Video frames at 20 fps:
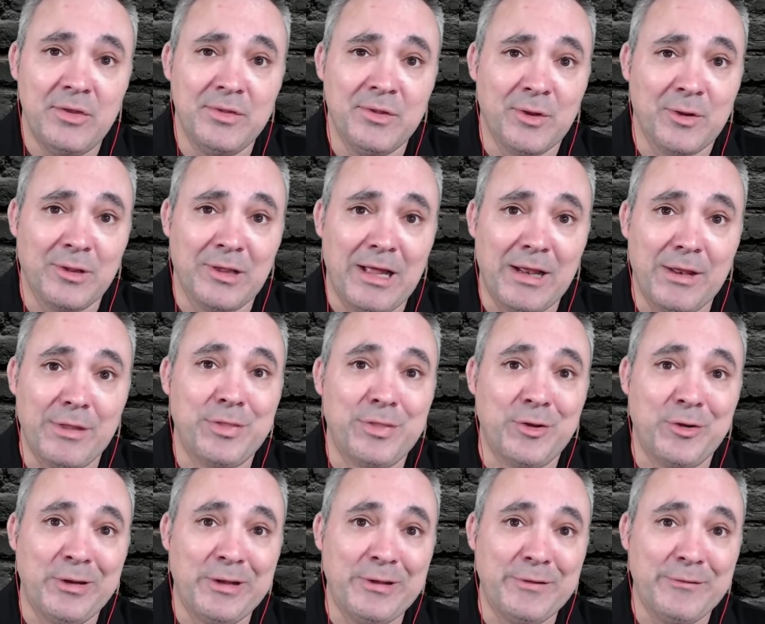There are a lot of
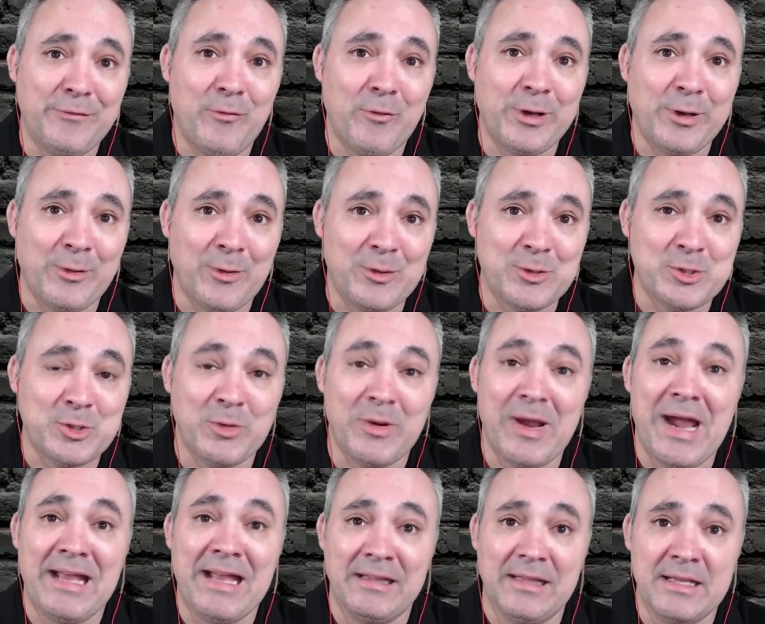30 and 40-year-olds who are
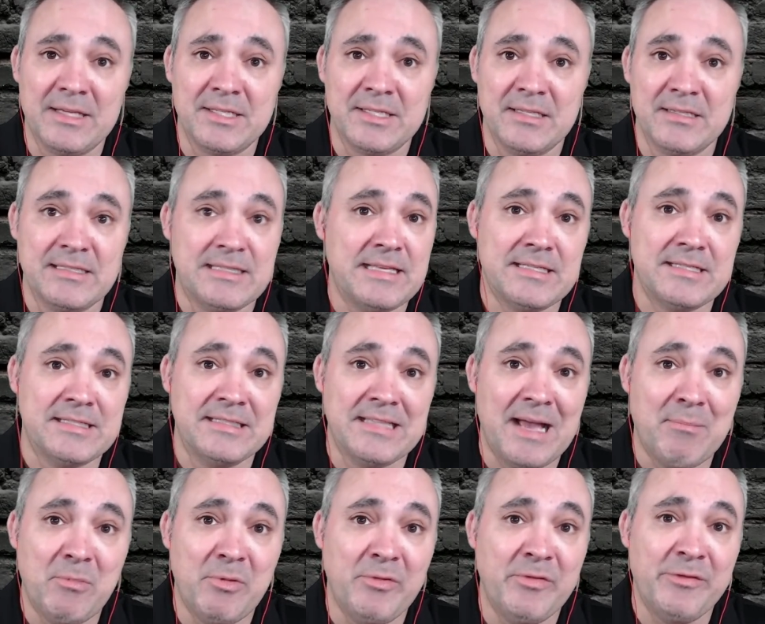adolescents. This is not
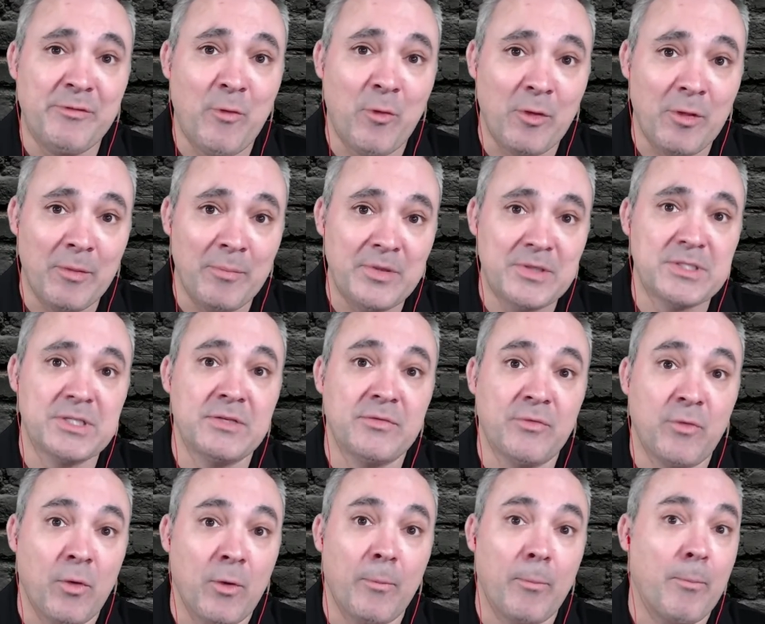a movie for them. This is
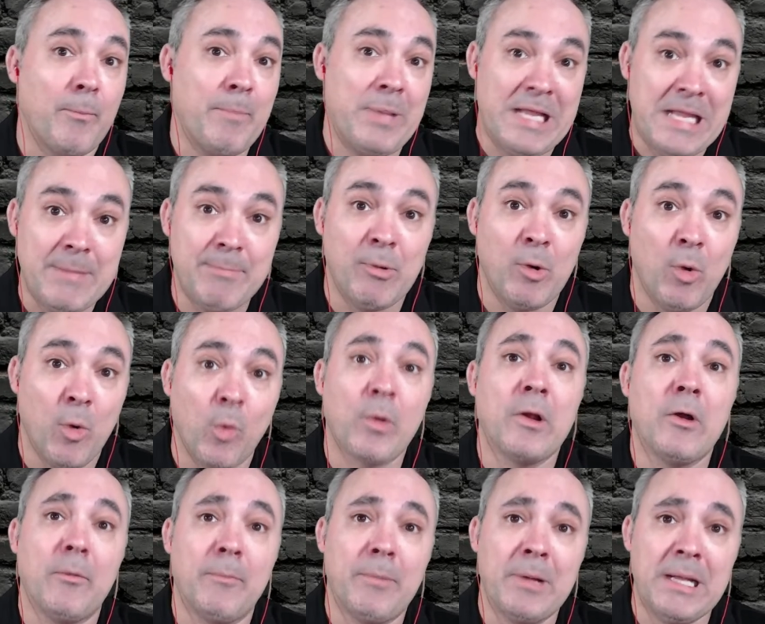for people,
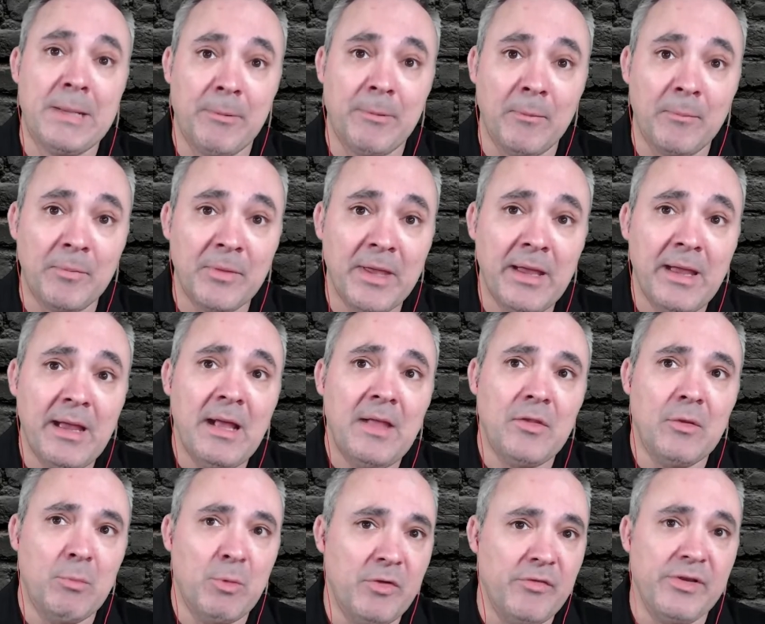real people.
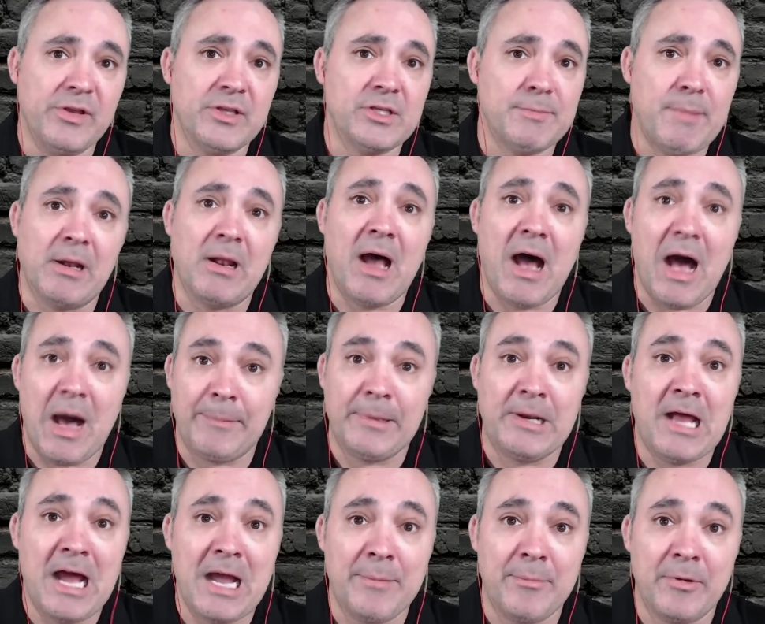The movie is about
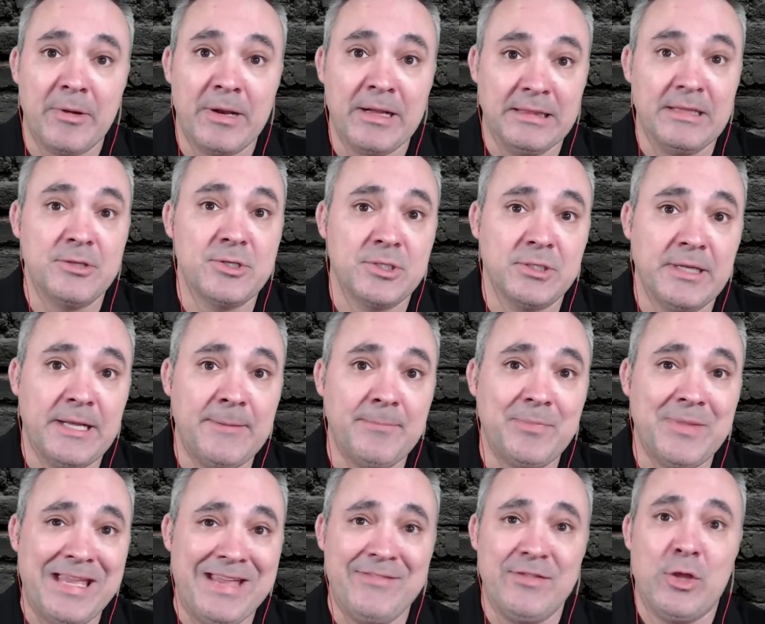Oppenheimer. It literally,
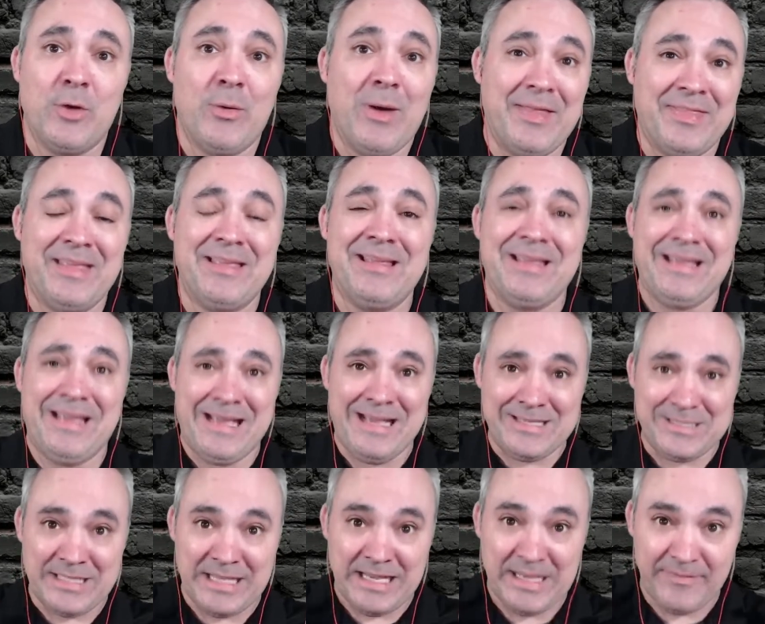even though
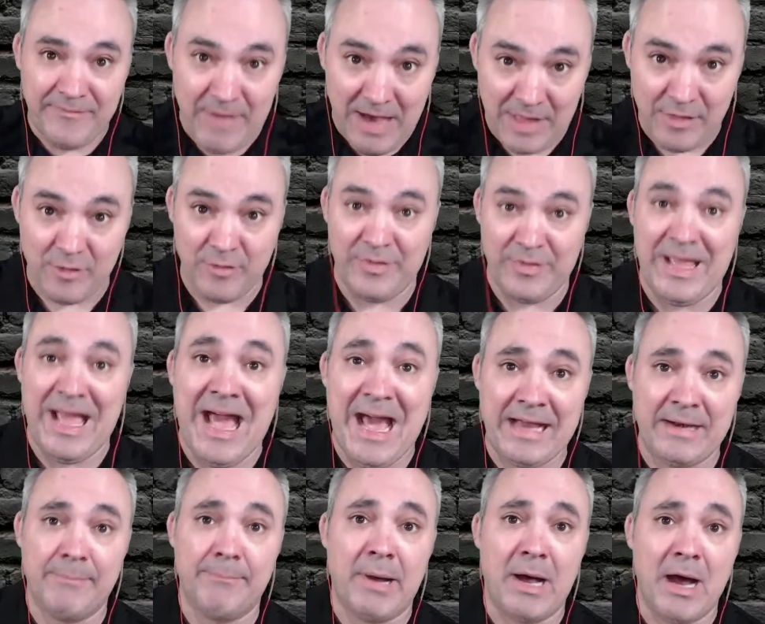he's the father of the
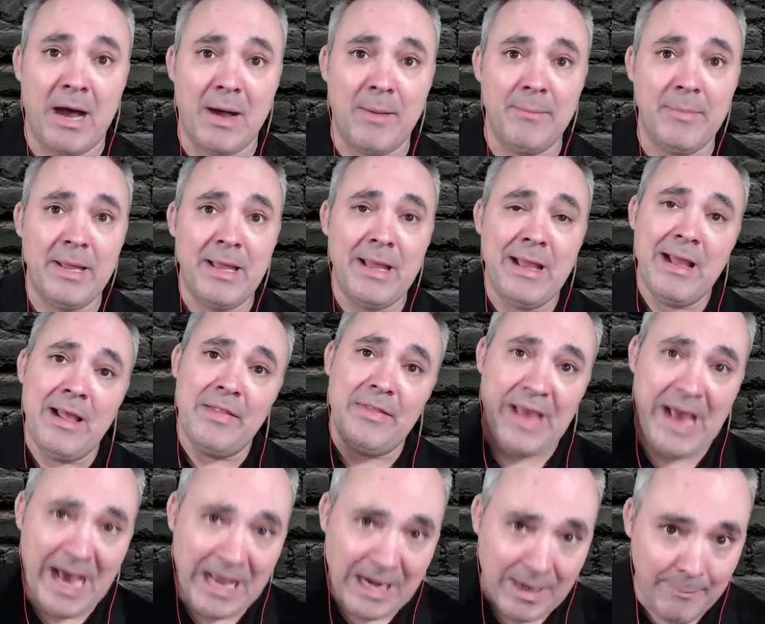atom
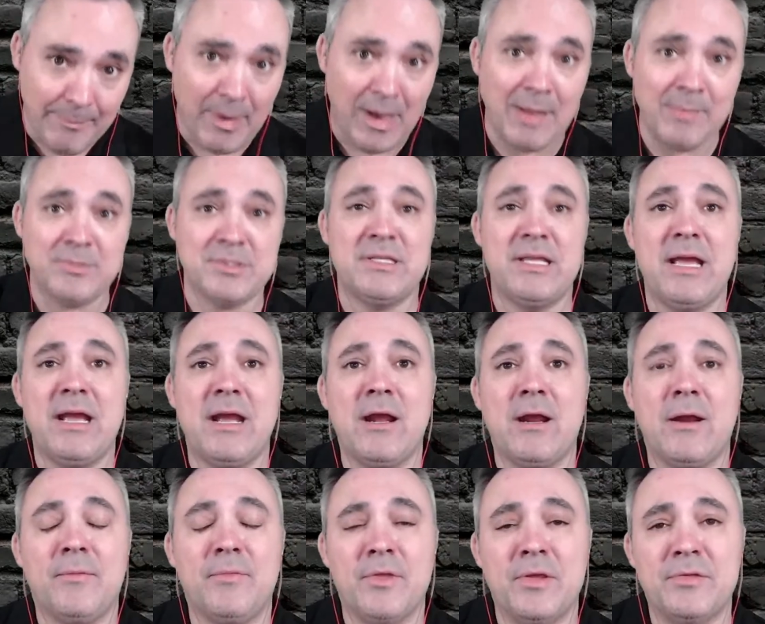bomb's
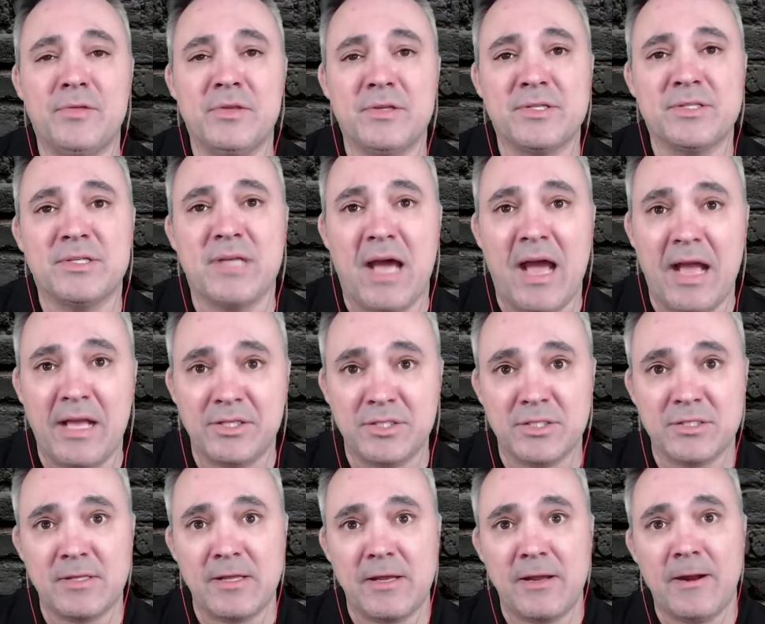there, the science
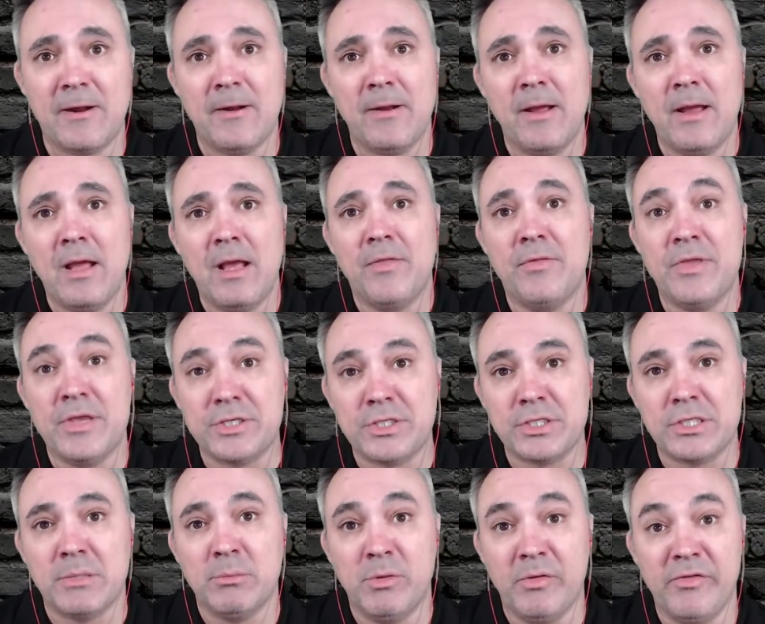is there. This
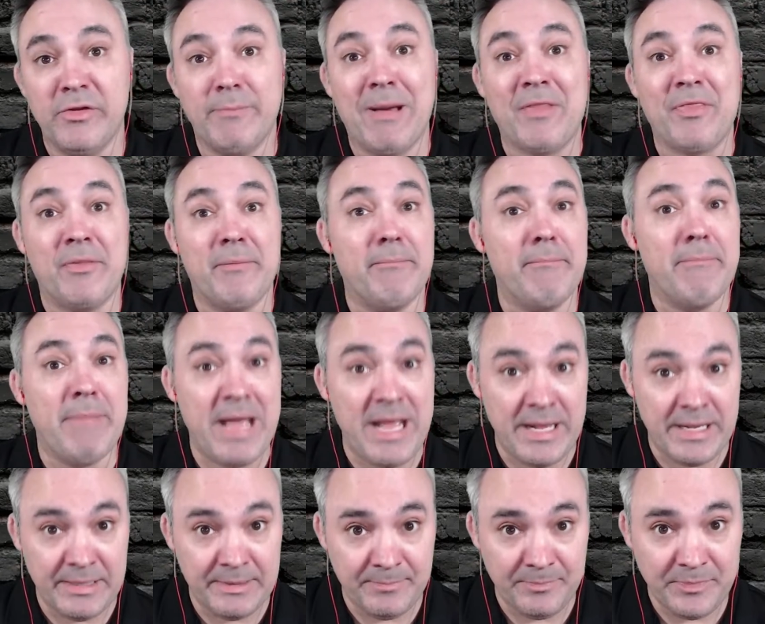is a movie about the
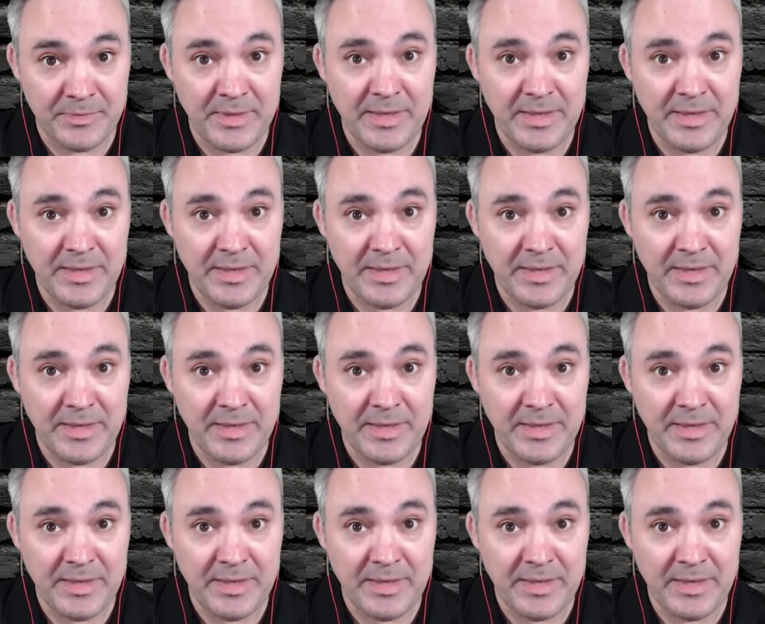man.